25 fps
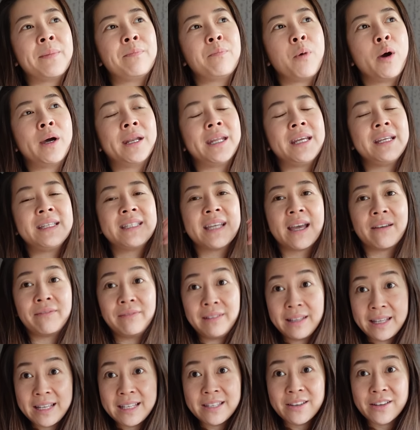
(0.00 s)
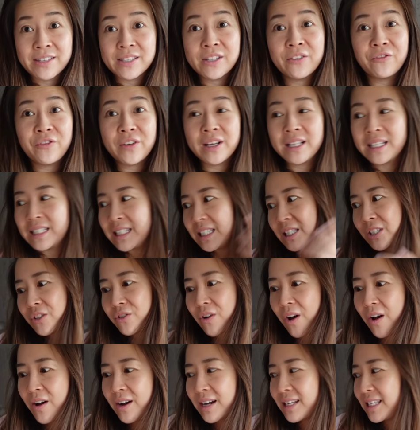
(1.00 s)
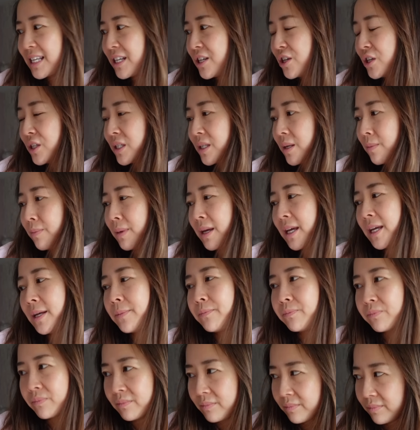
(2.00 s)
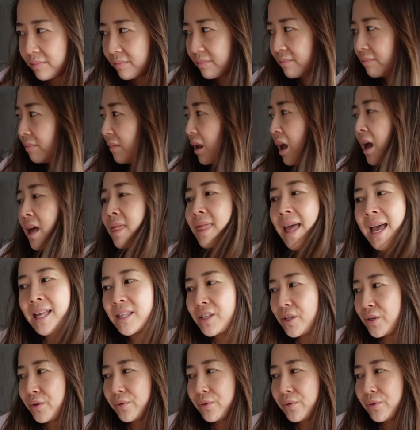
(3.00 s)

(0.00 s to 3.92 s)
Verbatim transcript: body definitely doesn't feel as strong as it used to be. And that's